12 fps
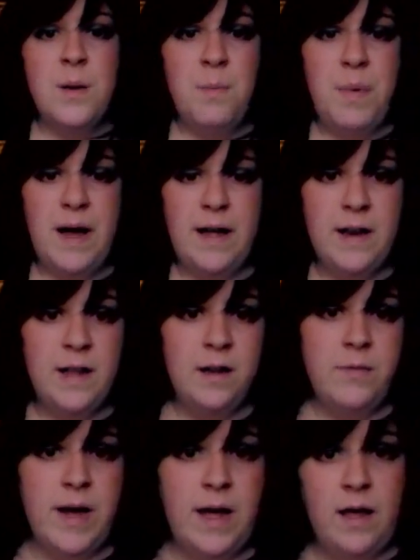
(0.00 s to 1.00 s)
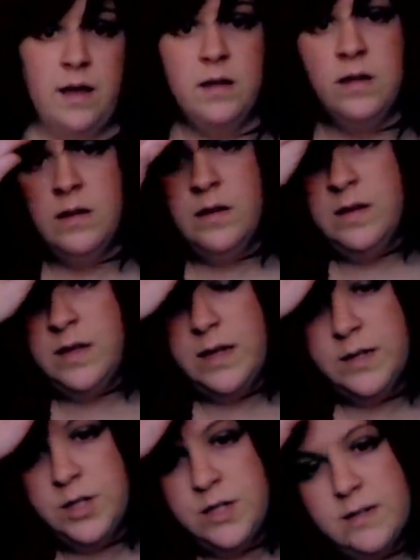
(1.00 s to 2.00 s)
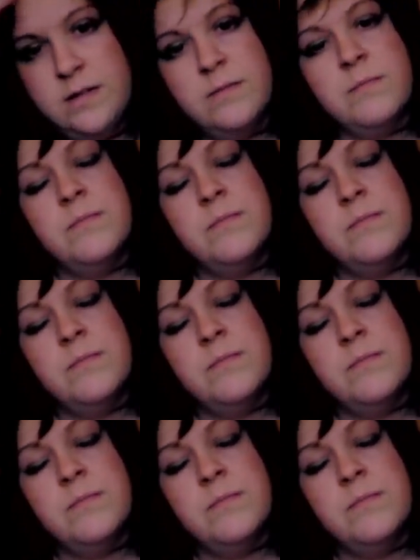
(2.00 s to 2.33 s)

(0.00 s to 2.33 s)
But anyway, it's just,